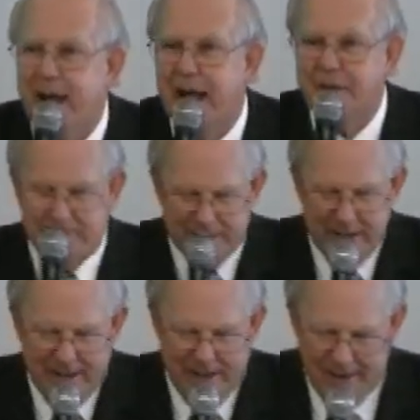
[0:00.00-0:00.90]
I just,
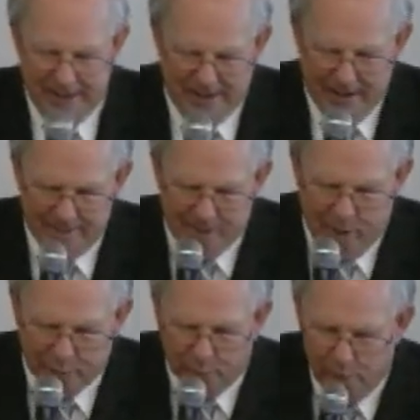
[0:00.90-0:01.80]
uh, I'm
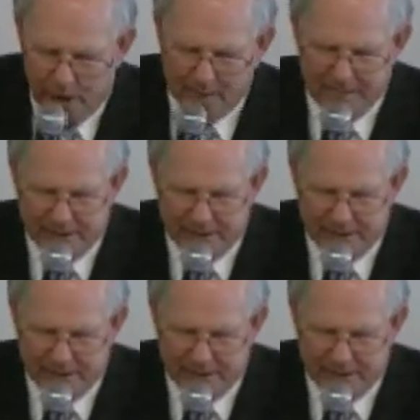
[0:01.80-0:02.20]
overwhelmed